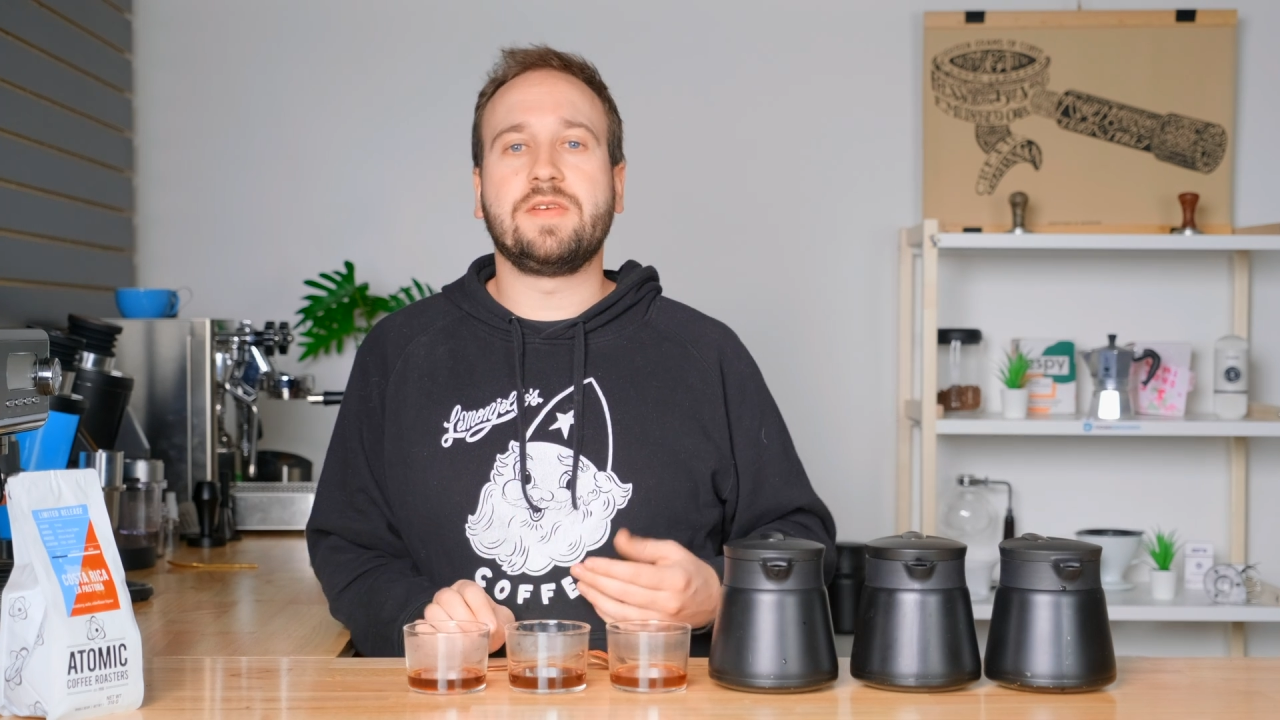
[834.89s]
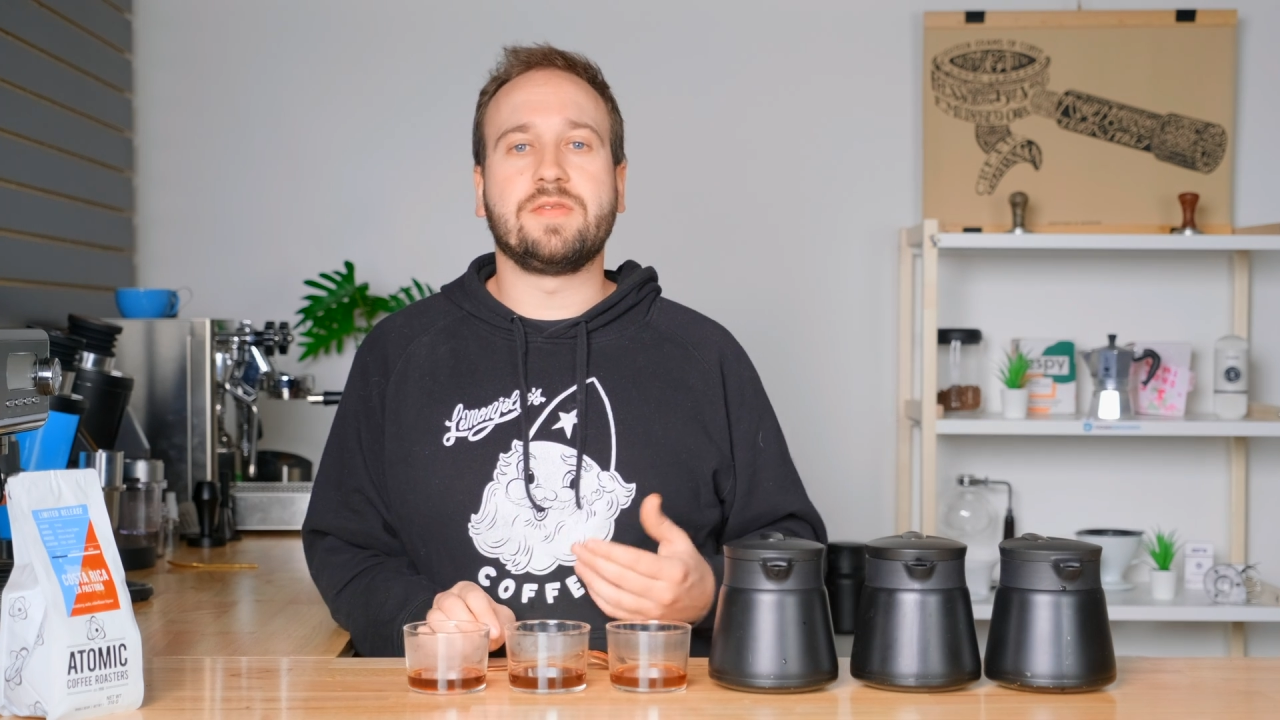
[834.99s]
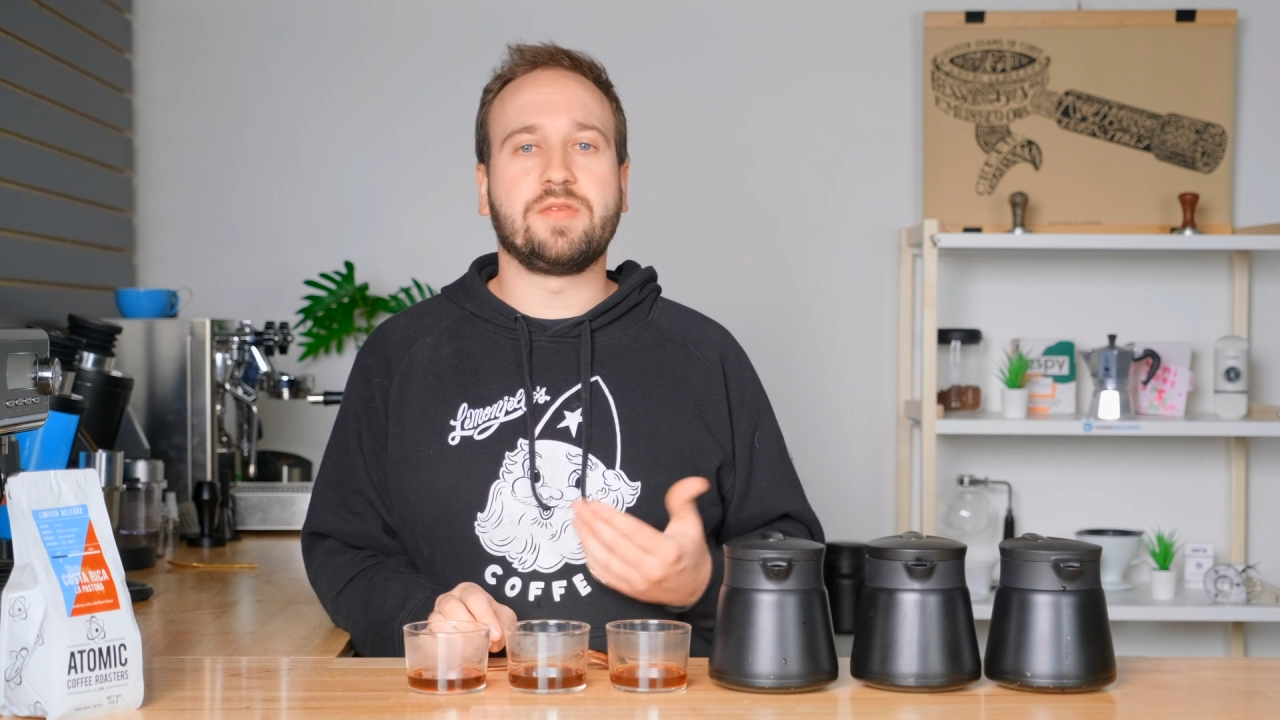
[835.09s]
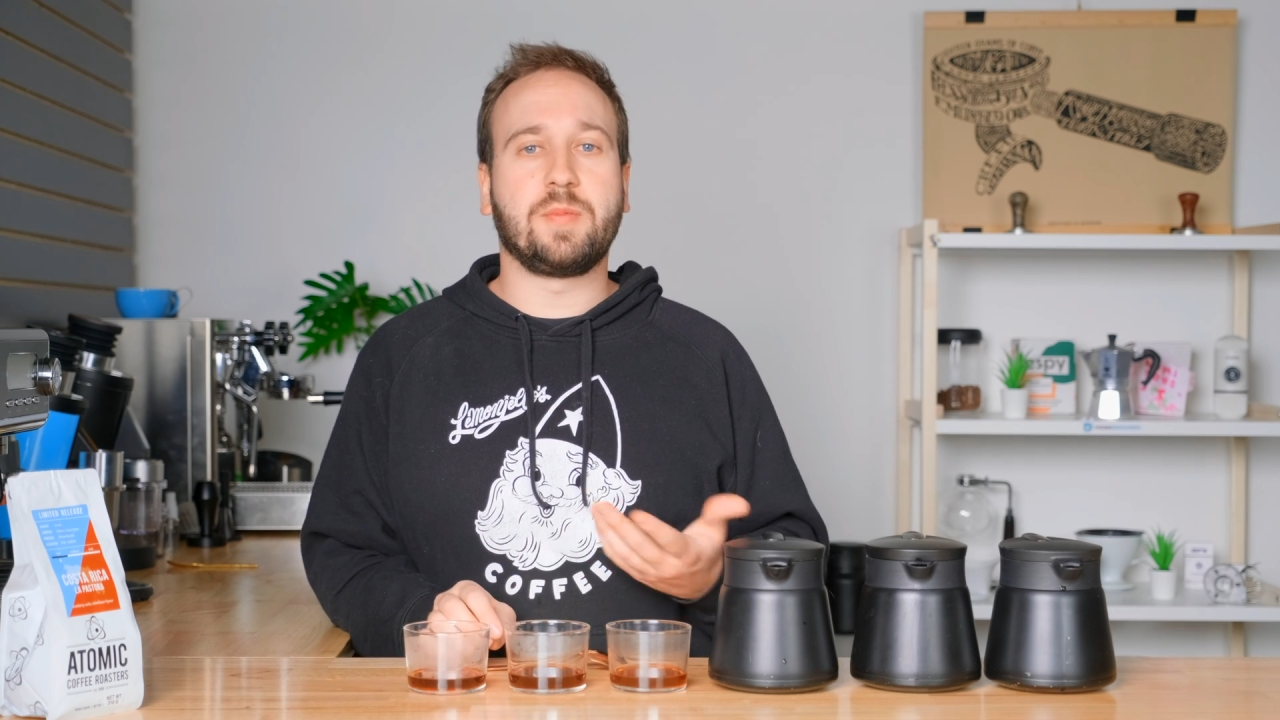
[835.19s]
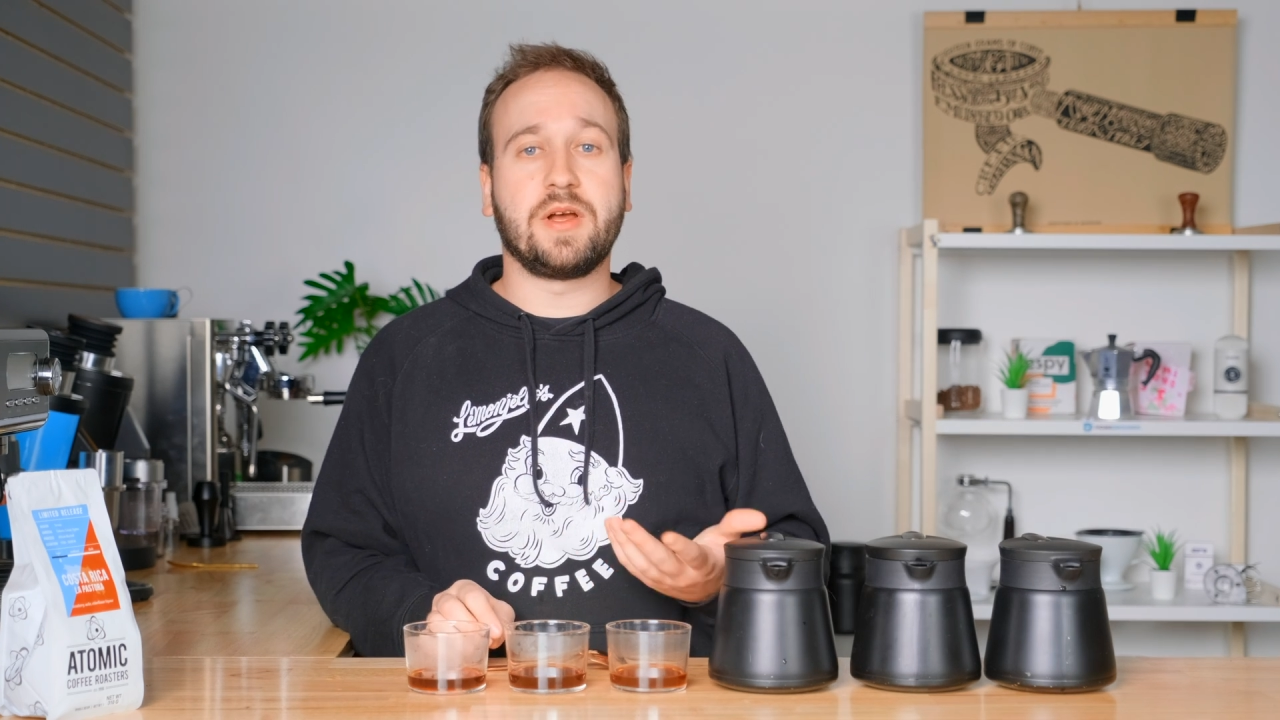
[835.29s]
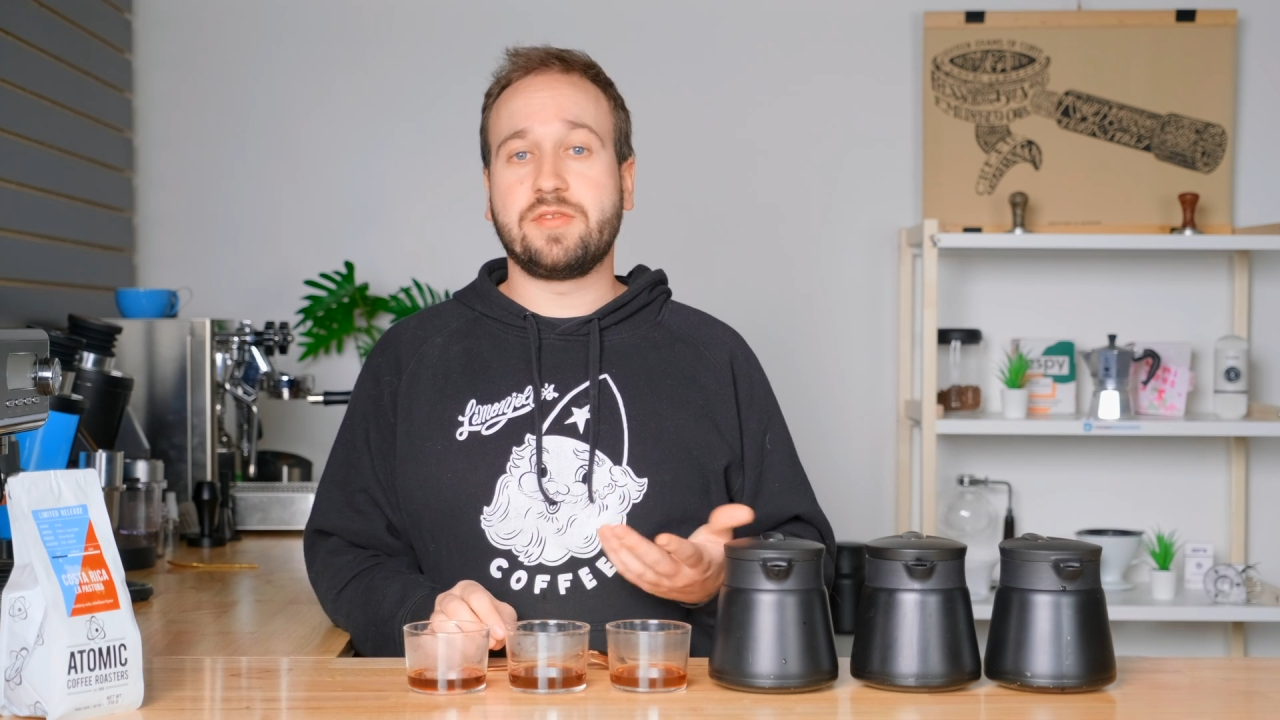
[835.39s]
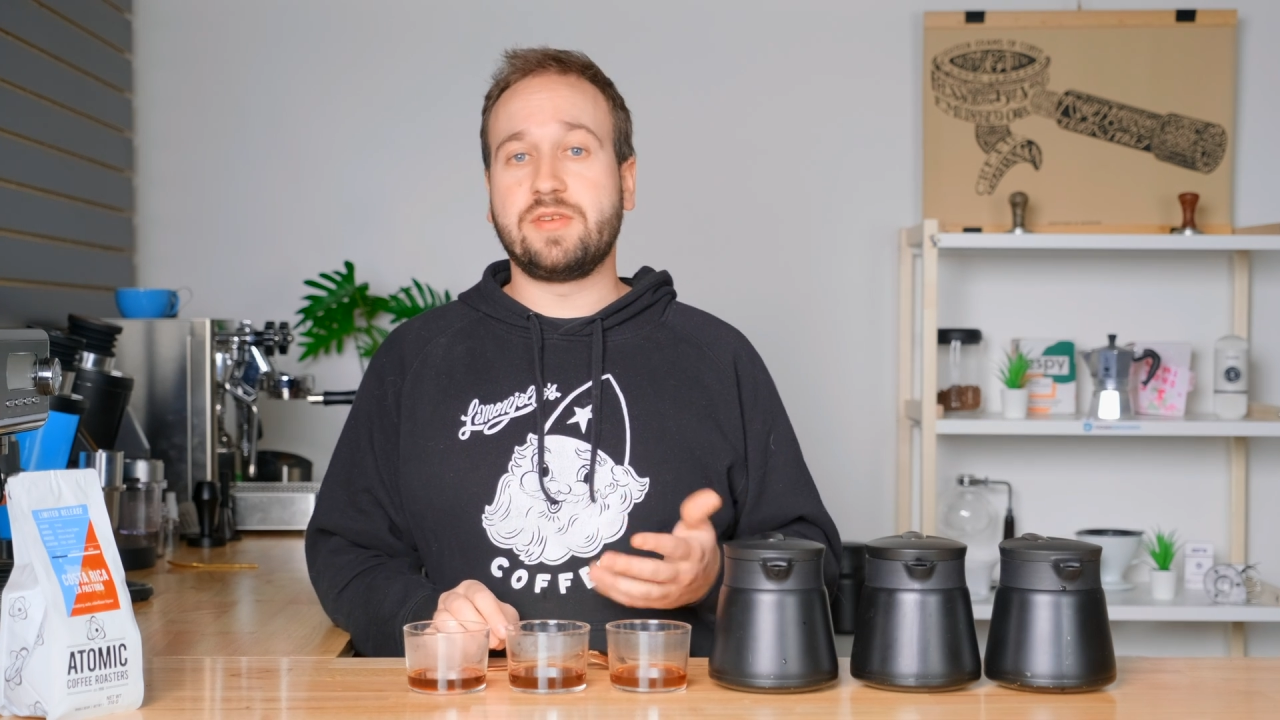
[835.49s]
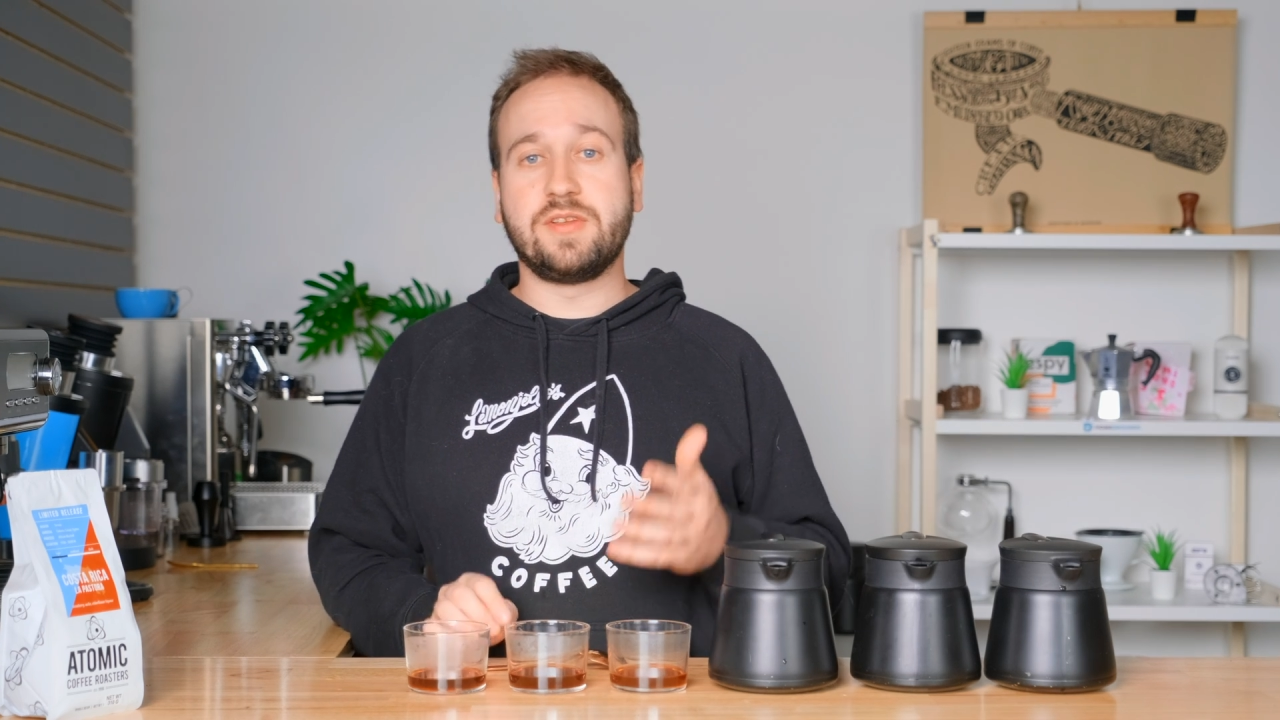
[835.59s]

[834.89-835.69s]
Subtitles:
for sponsoring